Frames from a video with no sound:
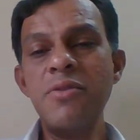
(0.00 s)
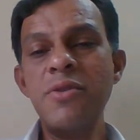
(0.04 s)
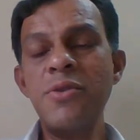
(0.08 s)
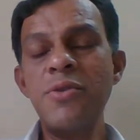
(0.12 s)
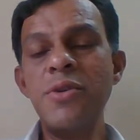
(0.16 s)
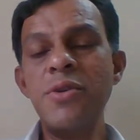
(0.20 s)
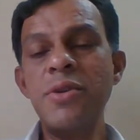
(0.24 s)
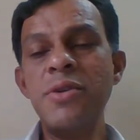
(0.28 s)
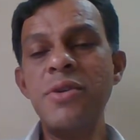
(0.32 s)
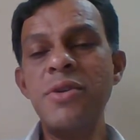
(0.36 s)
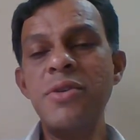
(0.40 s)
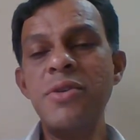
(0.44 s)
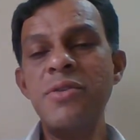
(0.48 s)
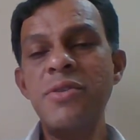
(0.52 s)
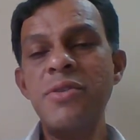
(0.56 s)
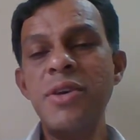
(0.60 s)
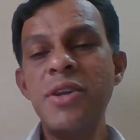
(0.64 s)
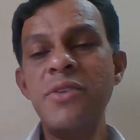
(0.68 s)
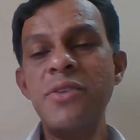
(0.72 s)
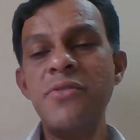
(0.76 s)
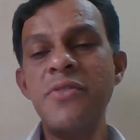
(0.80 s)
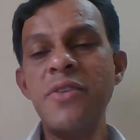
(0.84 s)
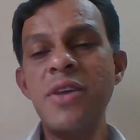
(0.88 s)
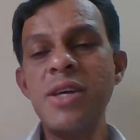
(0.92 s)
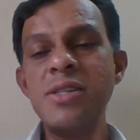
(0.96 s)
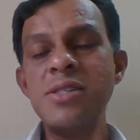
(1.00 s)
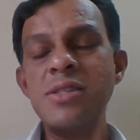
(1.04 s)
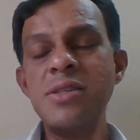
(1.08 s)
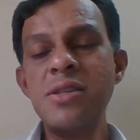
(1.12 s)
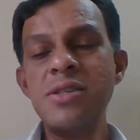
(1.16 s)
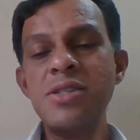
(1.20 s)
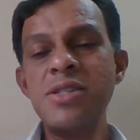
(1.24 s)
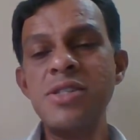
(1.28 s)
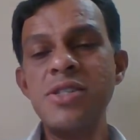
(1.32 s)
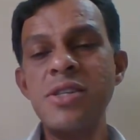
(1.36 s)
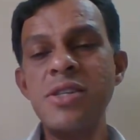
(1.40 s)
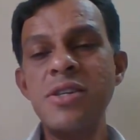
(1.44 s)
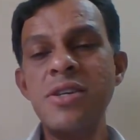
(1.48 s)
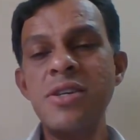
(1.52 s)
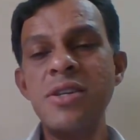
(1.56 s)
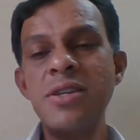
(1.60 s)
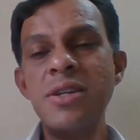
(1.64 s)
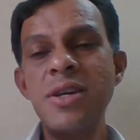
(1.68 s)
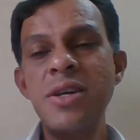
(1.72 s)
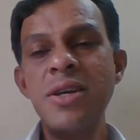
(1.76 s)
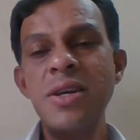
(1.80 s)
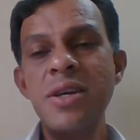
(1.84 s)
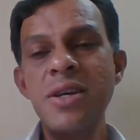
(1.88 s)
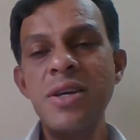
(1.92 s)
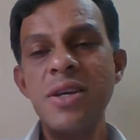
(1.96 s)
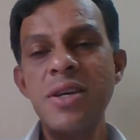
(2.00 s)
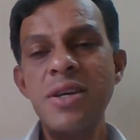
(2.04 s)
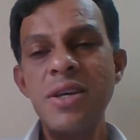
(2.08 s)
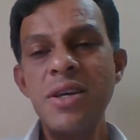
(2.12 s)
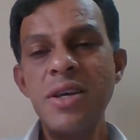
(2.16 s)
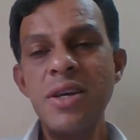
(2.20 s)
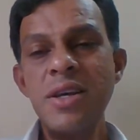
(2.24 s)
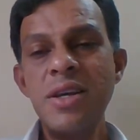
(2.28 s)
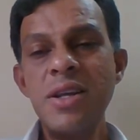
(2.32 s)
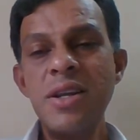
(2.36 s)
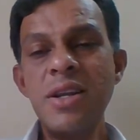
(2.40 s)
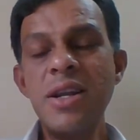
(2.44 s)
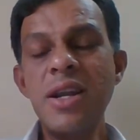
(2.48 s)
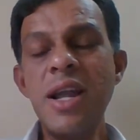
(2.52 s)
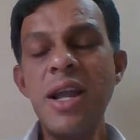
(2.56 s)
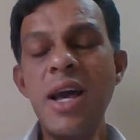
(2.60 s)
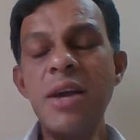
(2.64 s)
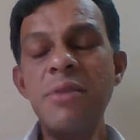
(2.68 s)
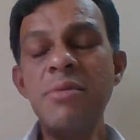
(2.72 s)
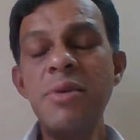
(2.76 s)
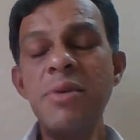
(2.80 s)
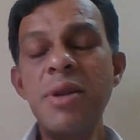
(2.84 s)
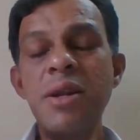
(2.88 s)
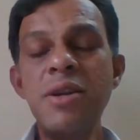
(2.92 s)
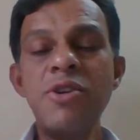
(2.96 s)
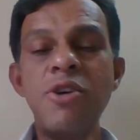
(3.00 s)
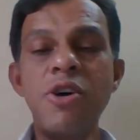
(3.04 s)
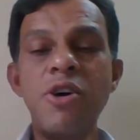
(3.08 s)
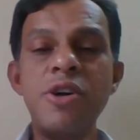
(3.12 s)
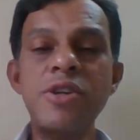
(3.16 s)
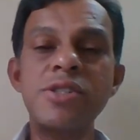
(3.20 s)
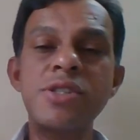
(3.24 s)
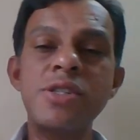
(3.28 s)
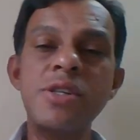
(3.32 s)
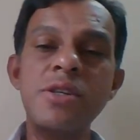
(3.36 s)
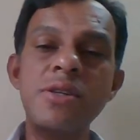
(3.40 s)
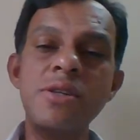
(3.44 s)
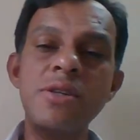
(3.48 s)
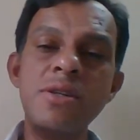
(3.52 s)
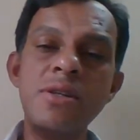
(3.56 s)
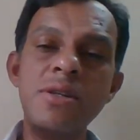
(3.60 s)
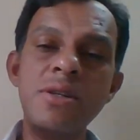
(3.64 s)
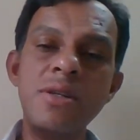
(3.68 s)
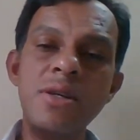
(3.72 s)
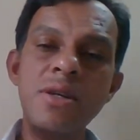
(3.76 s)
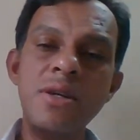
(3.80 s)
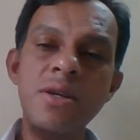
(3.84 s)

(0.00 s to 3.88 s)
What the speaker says: good infrastructure, reliable doctor